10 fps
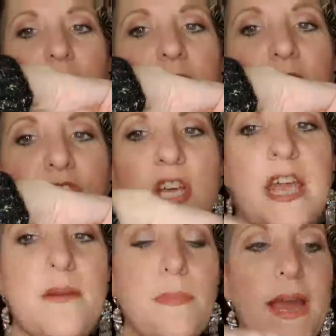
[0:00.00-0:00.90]
this
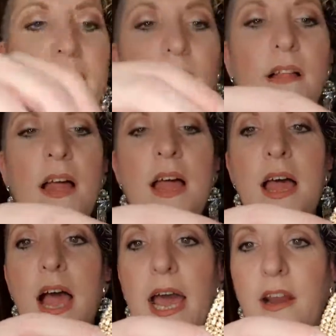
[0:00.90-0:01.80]
chain mail.
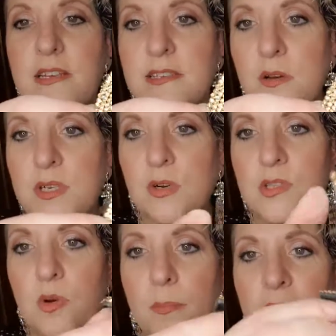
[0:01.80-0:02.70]
And I sewed it
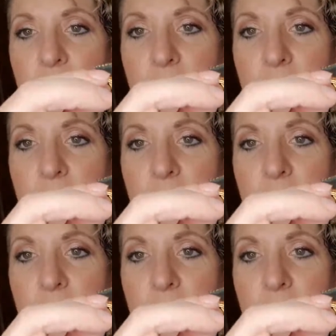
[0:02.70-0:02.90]
onto a bit of